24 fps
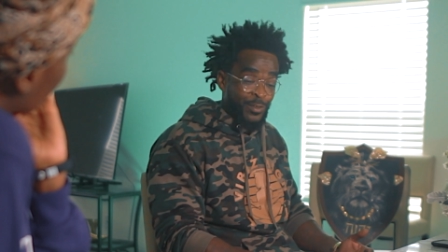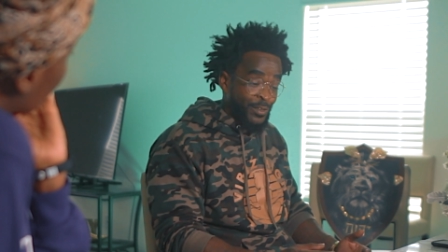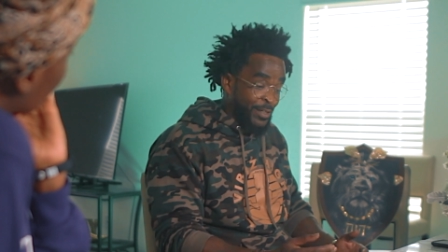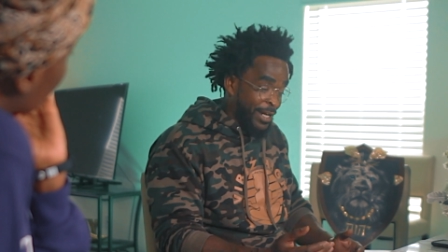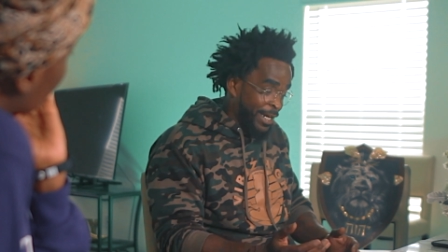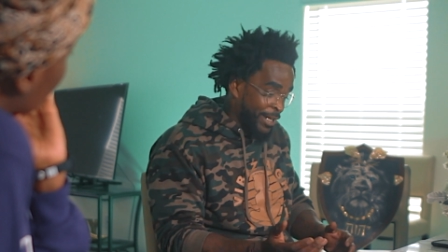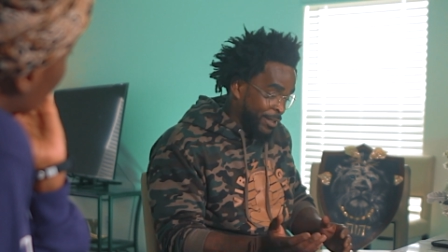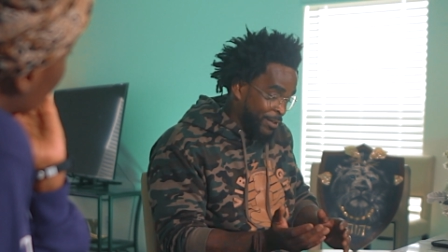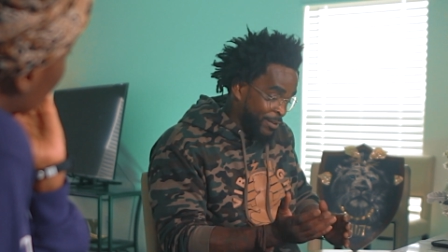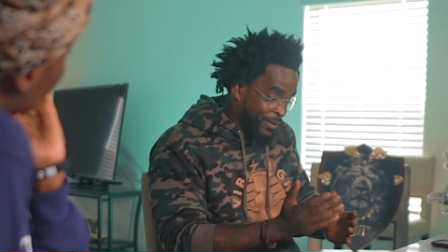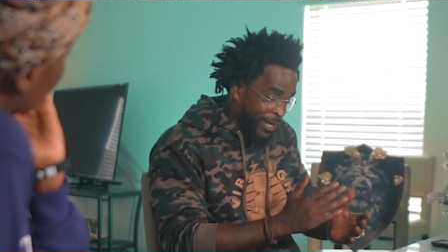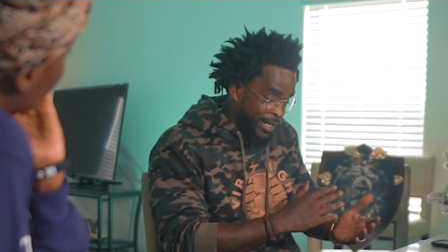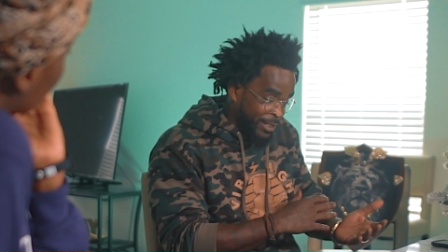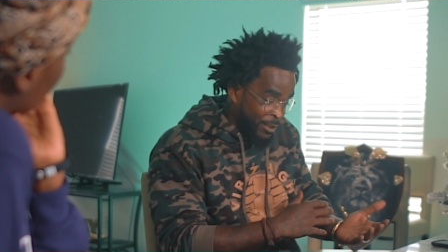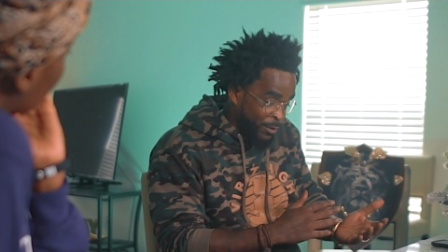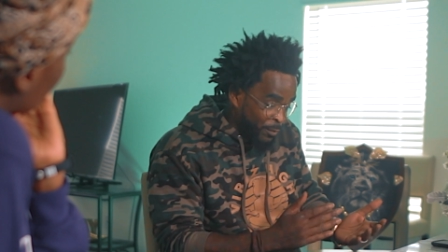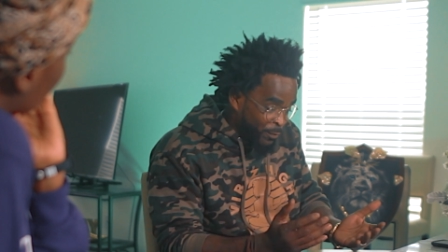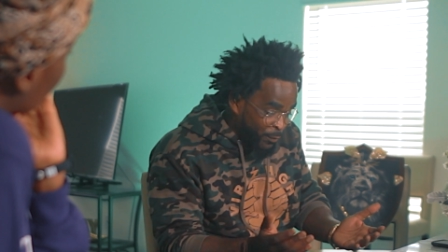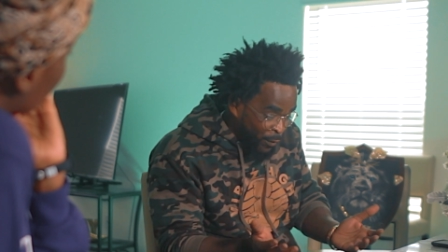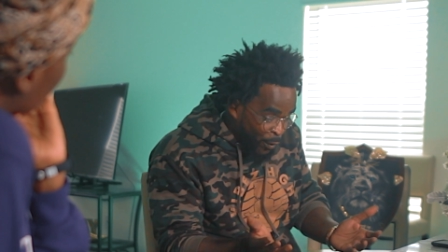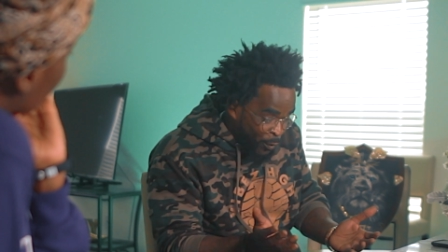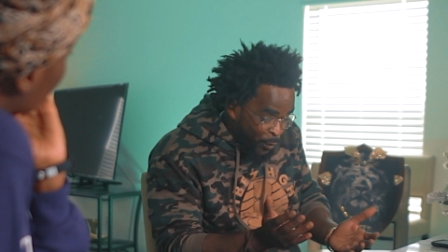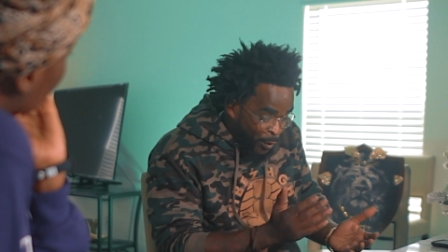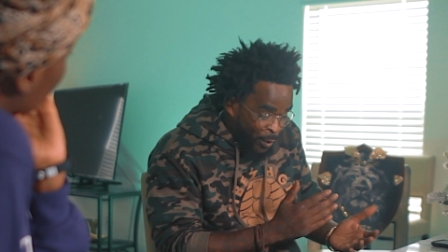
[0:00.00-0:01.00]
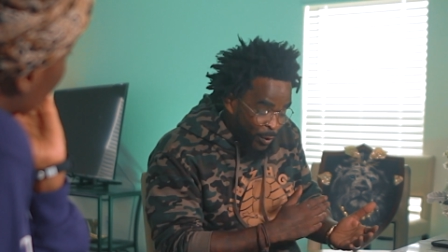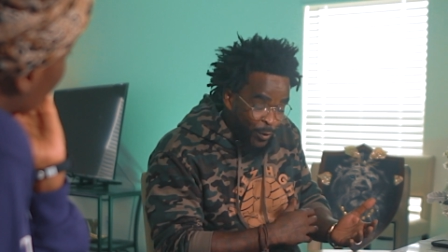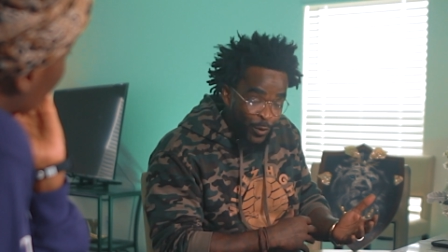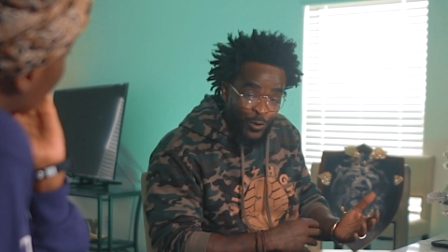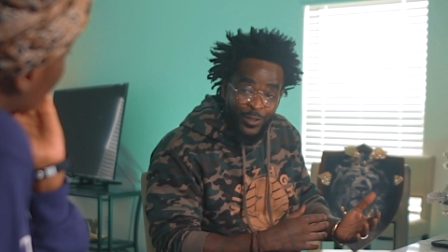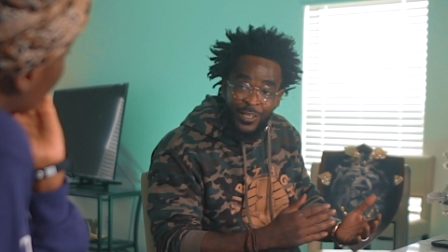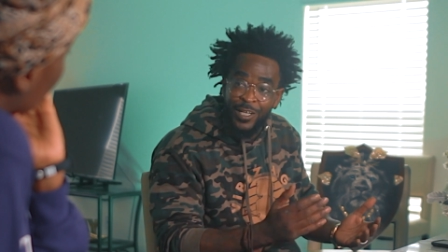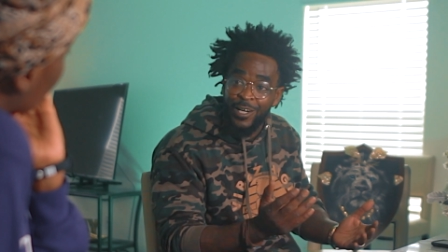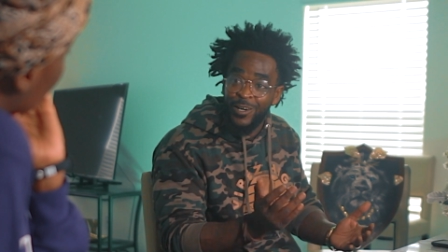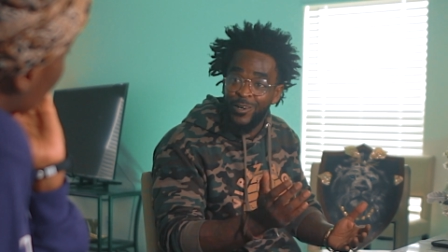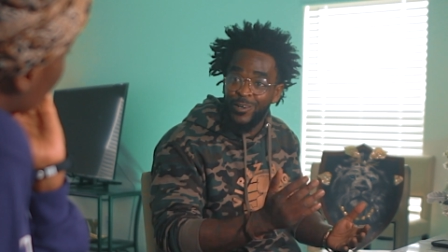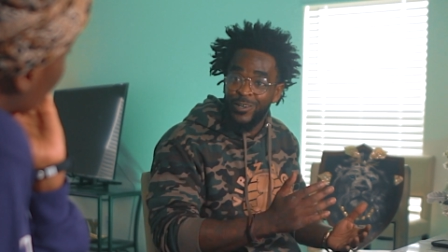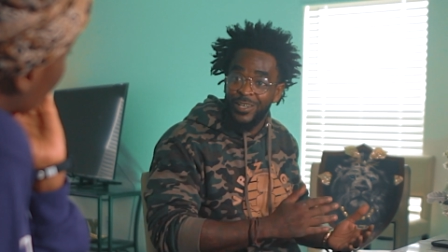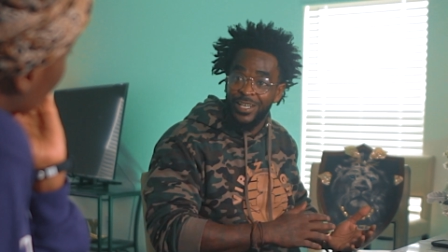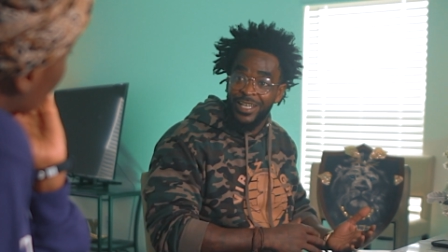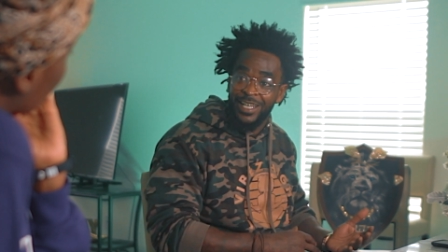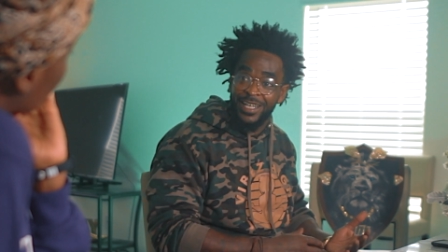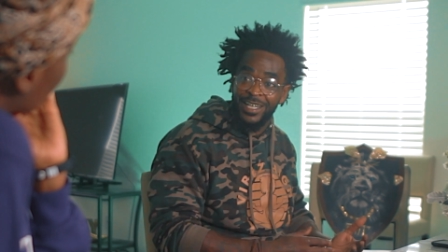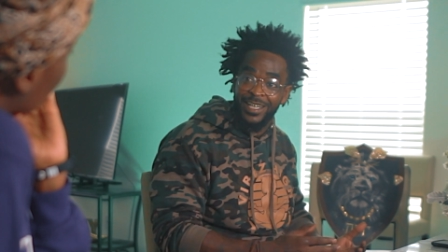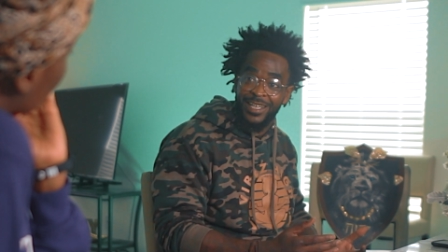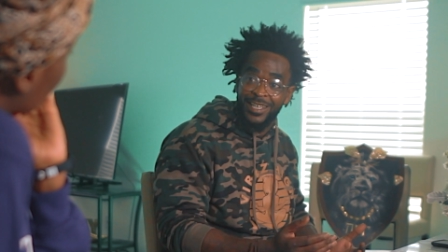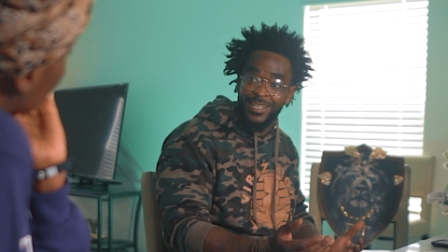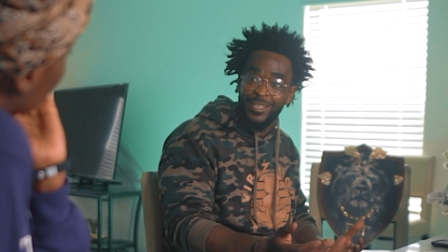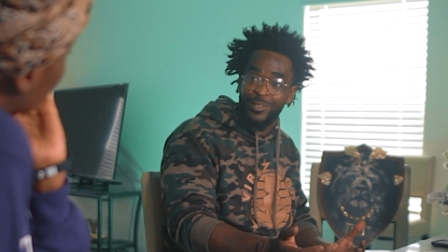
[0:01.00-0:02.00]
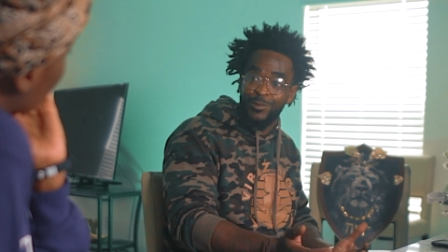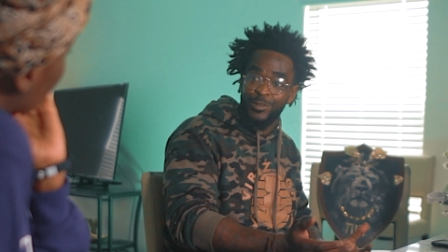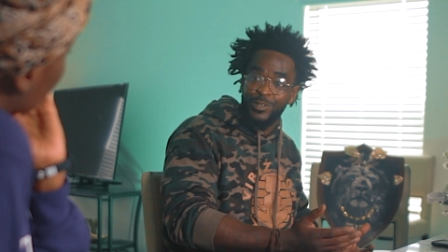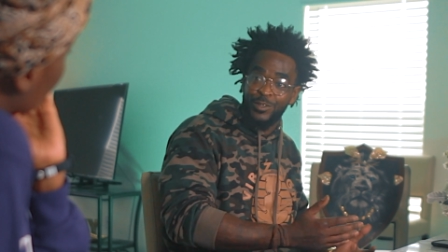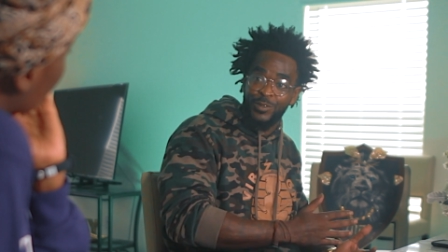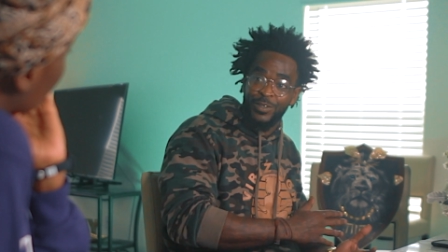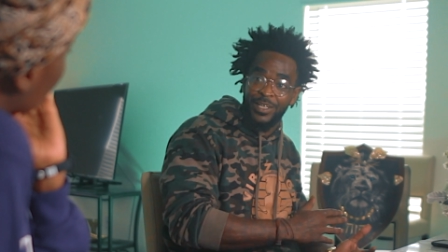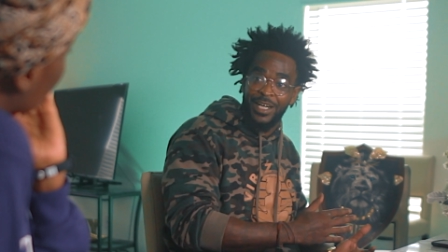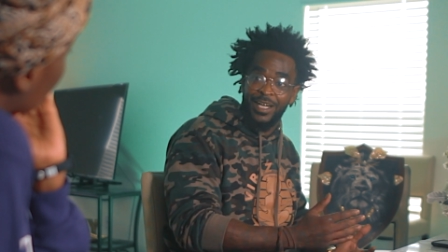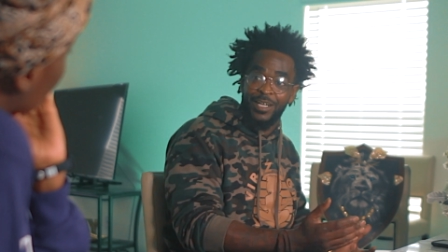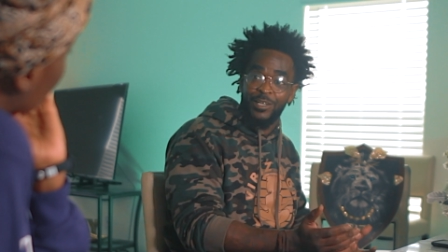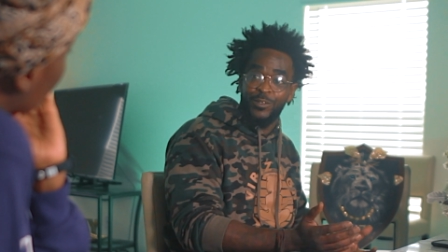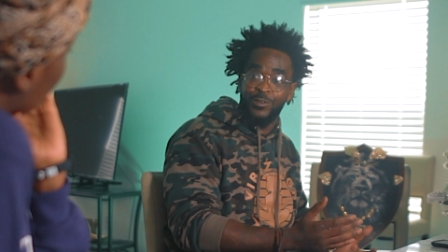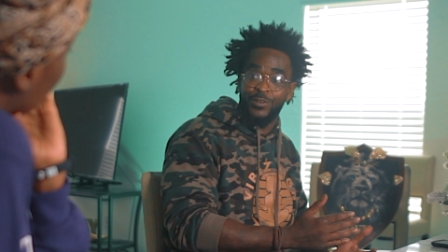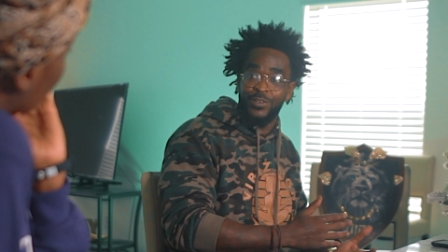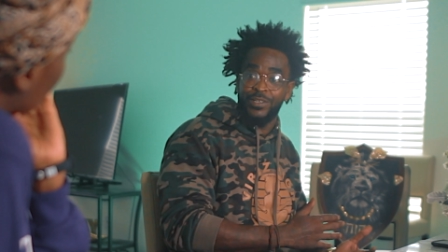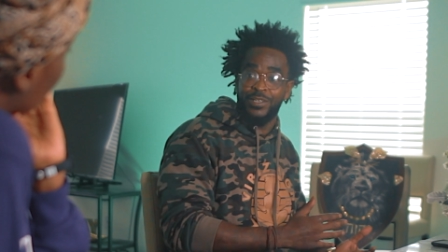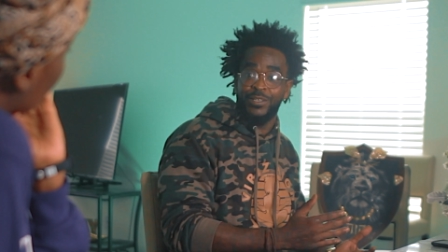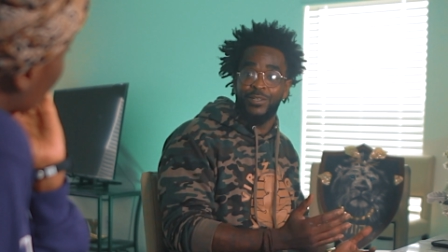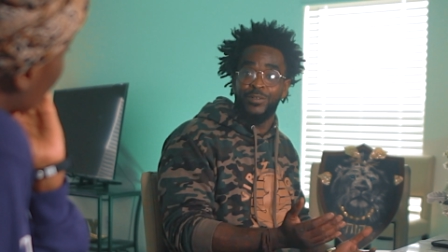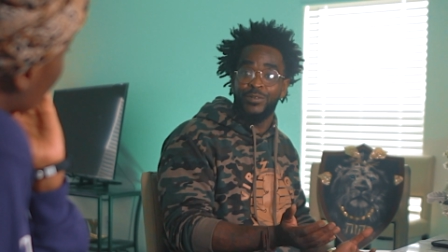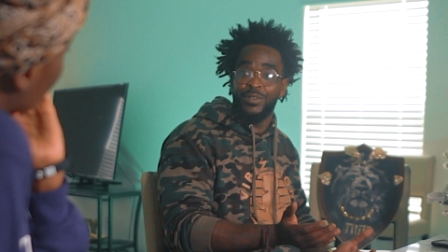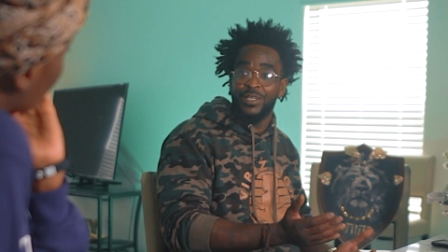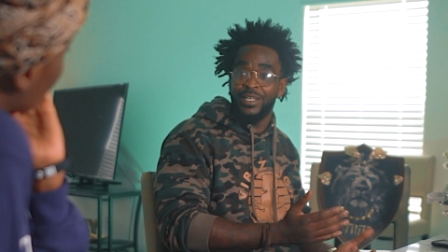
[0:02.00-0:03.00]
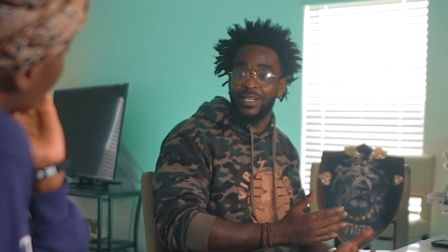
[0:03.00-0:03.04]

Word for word: You got you got some photos all in here. What you got going on?